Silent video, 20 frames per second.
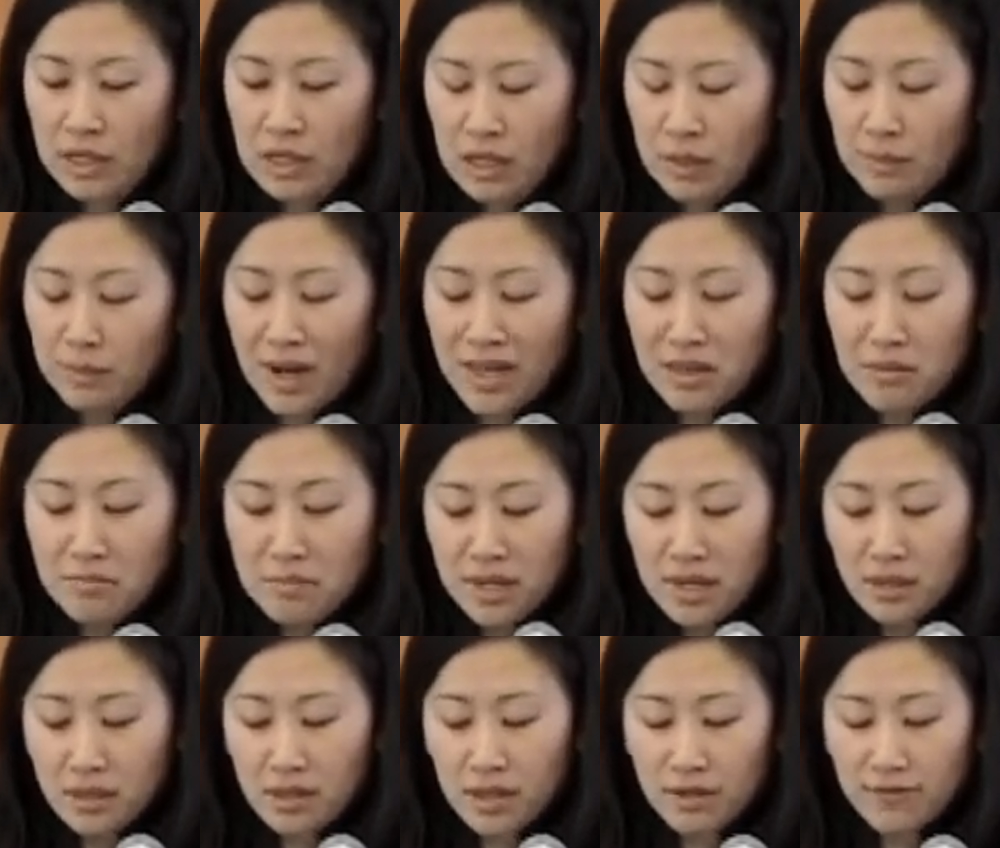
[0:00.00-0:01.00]
By the
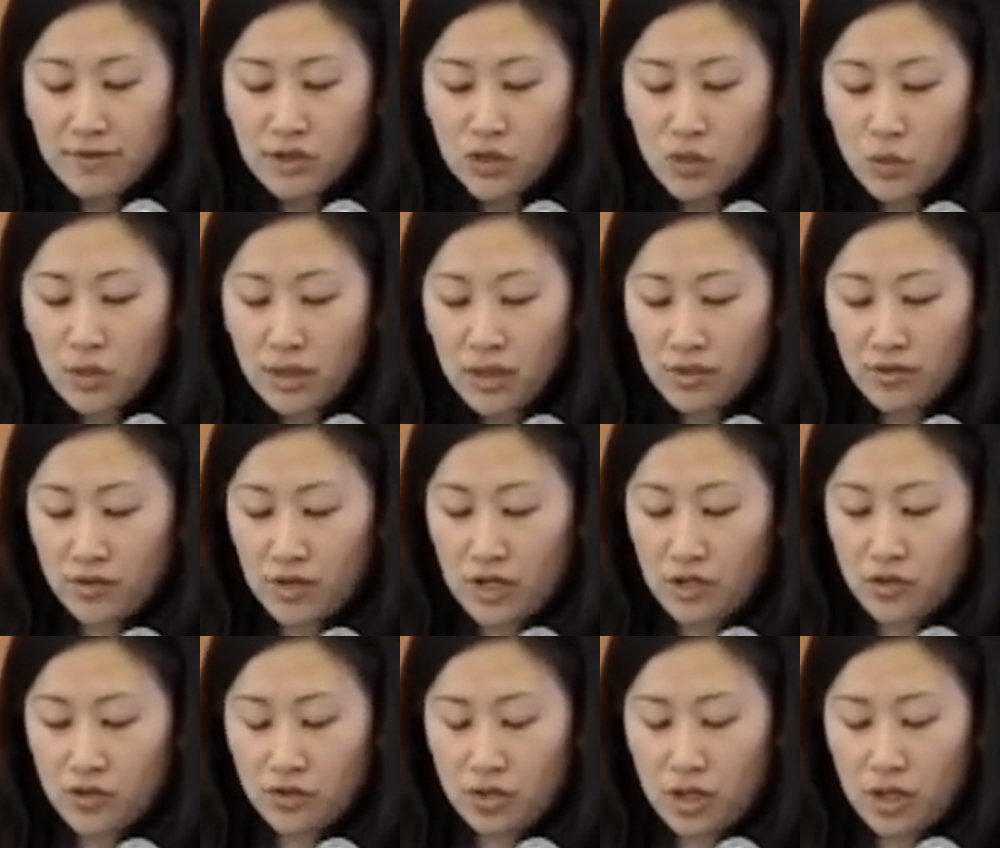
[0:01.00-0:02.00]
middle of the 20th
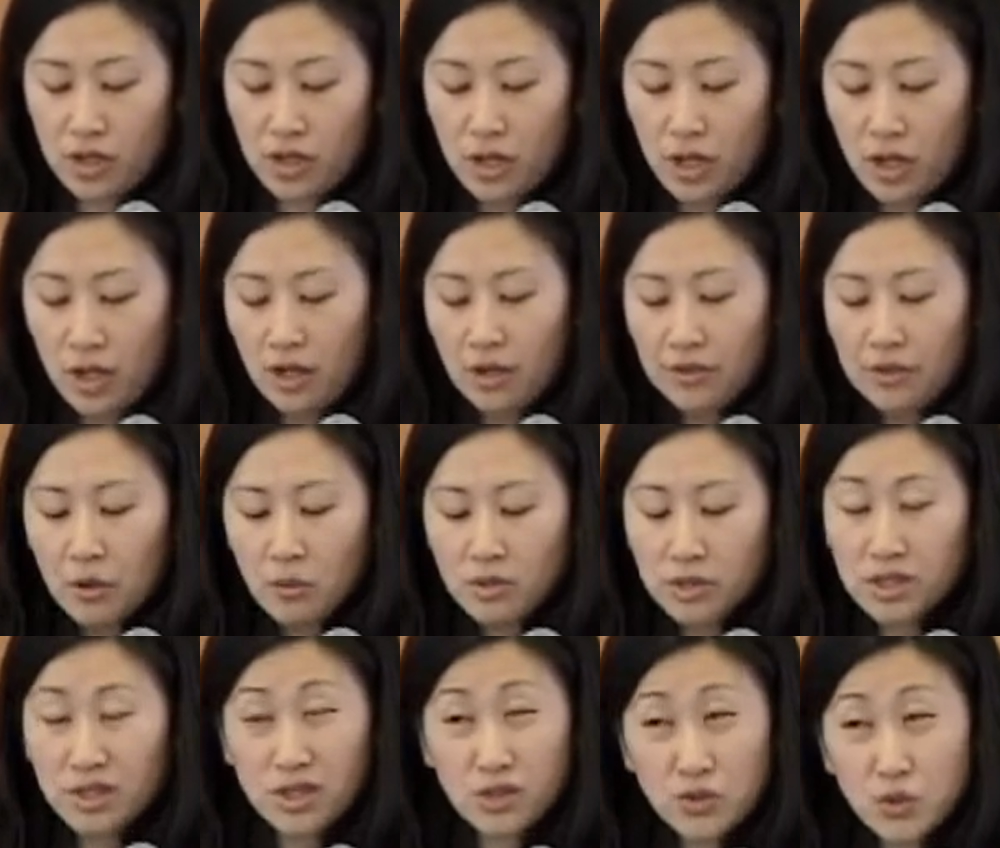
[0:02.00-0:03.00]
century, there
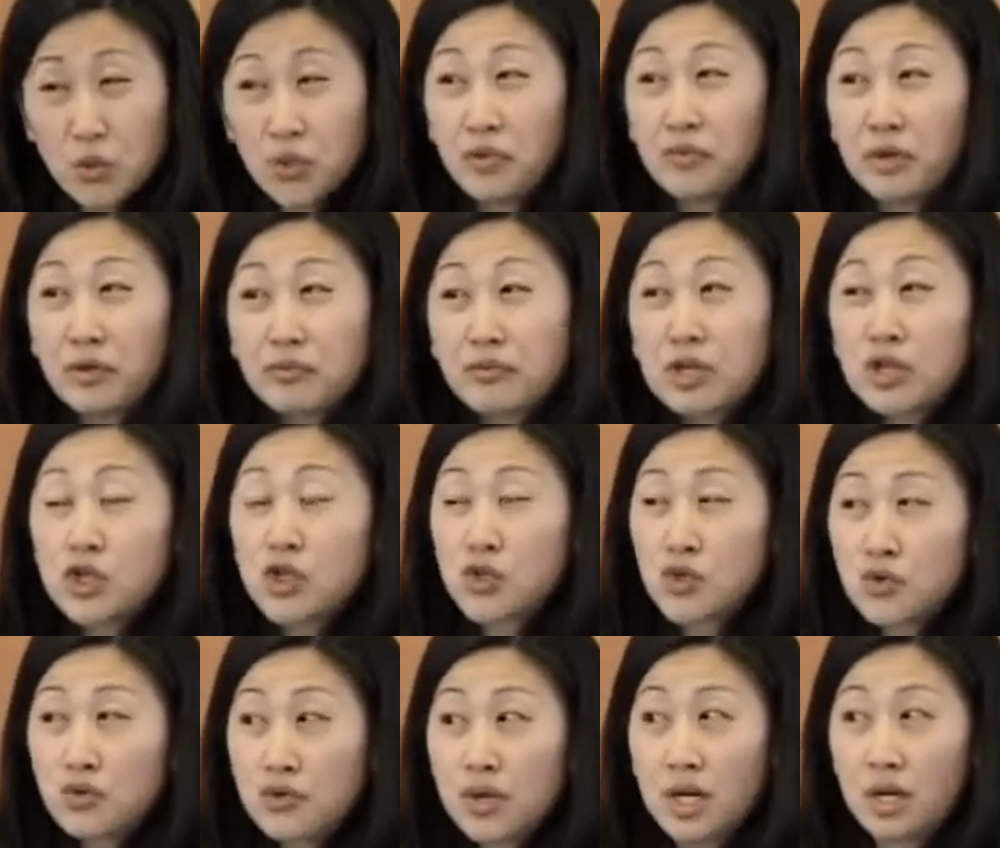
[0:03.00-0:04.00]
was sort of a
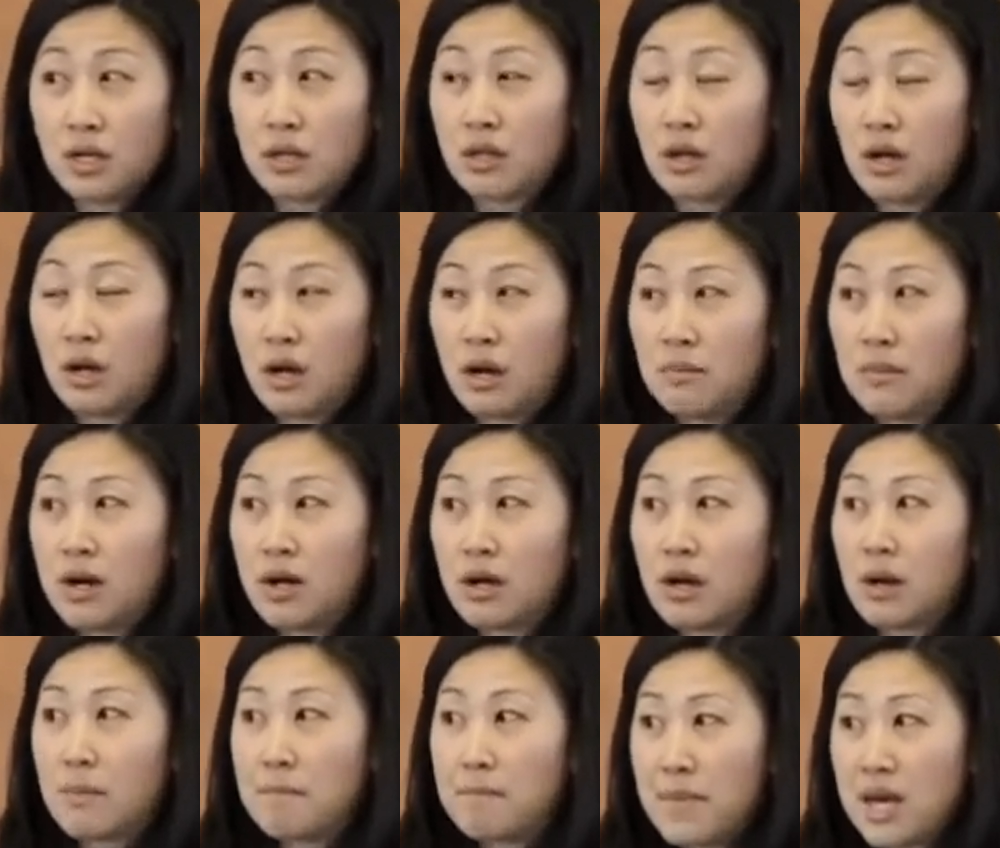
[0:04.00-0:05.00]
retreat among
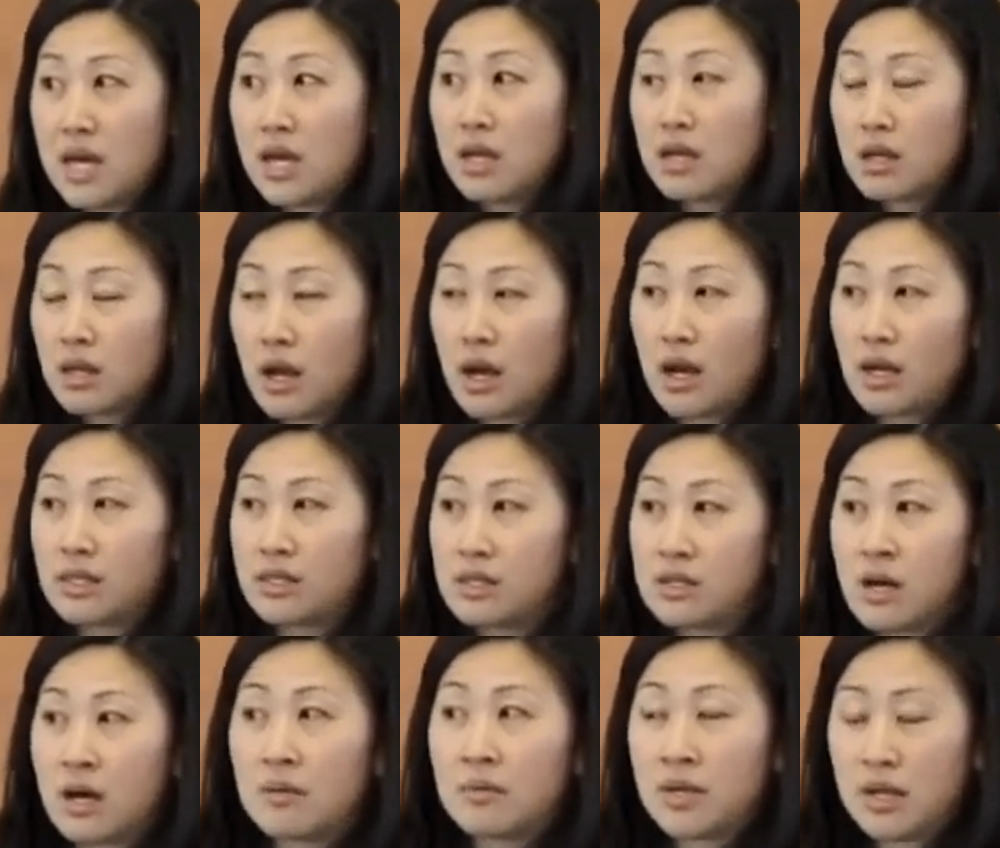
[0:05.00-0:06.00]
mainline
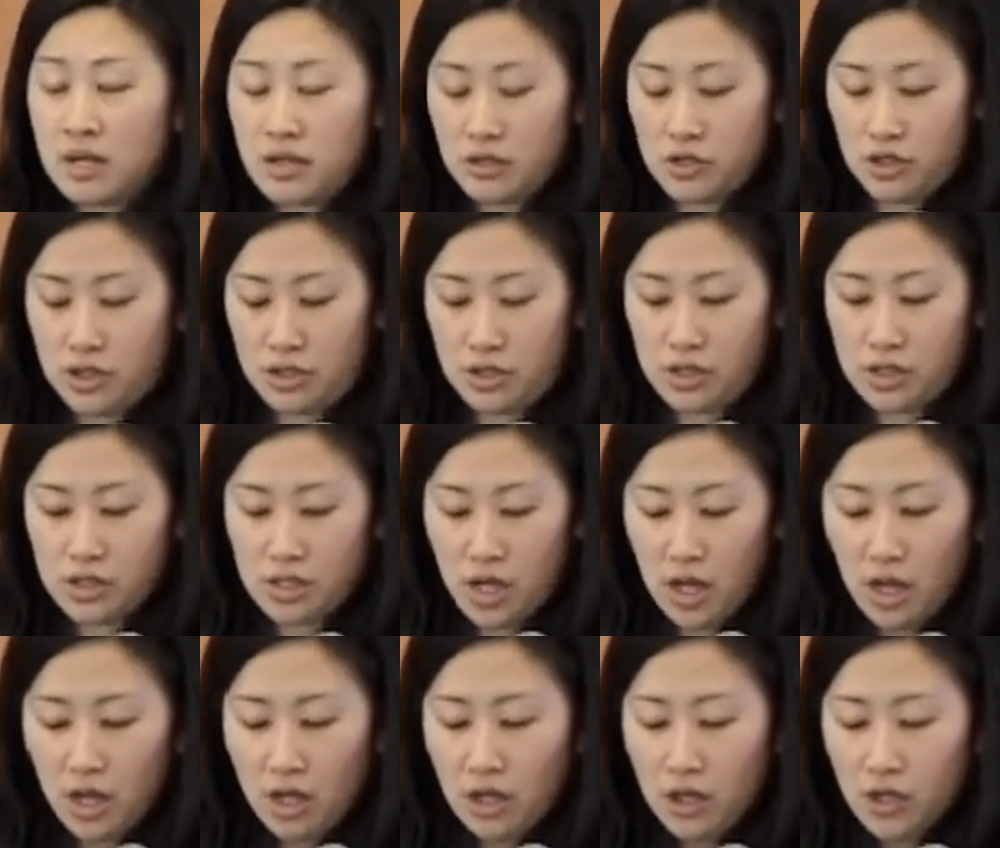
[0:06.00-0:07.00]
denominations
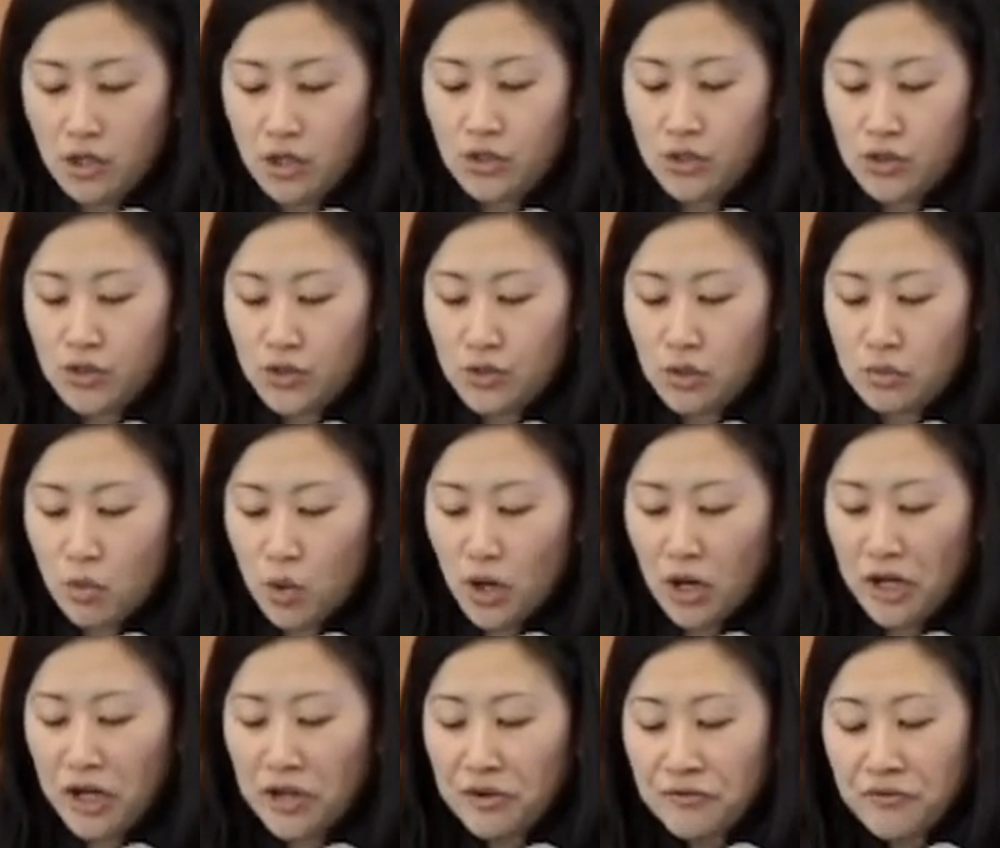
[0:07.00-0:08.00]
to a more
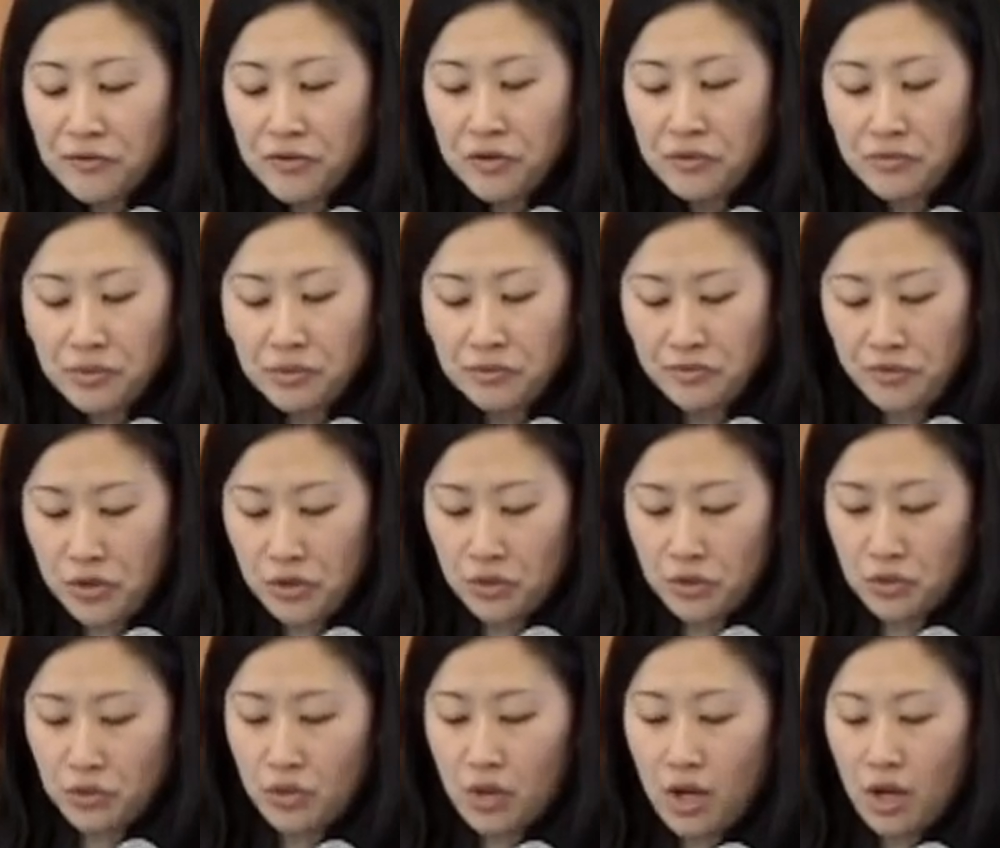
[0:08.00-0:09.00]
comfortable
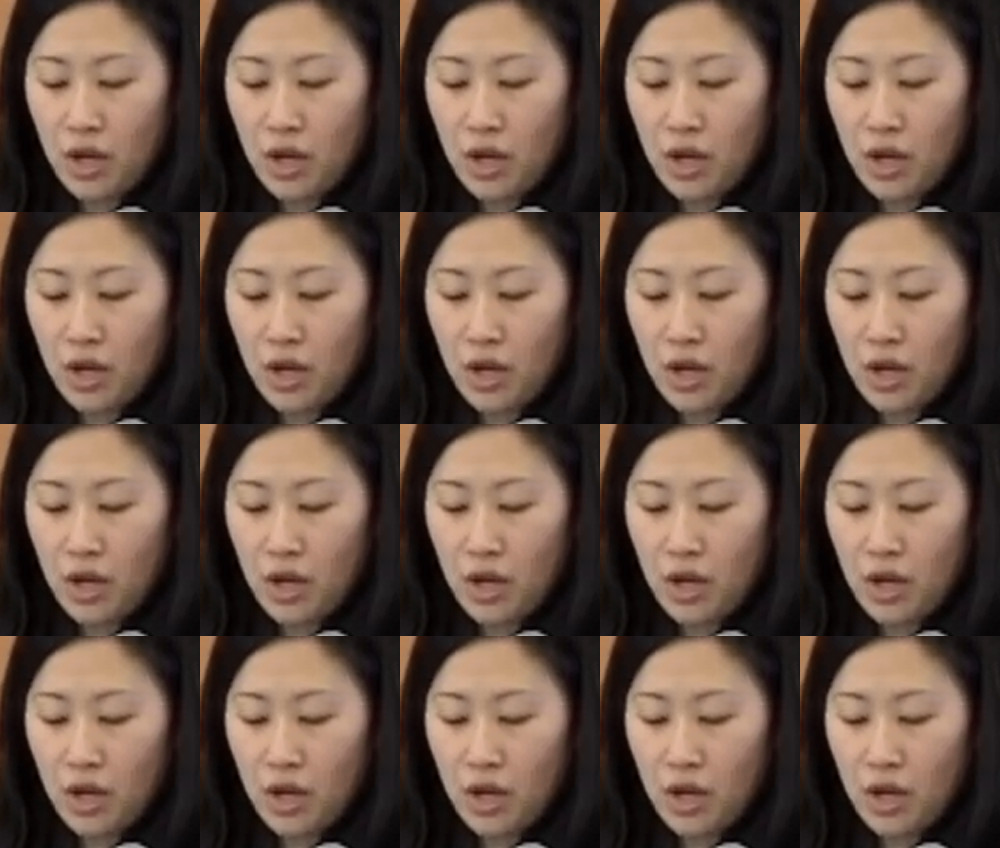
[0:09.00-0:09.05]
view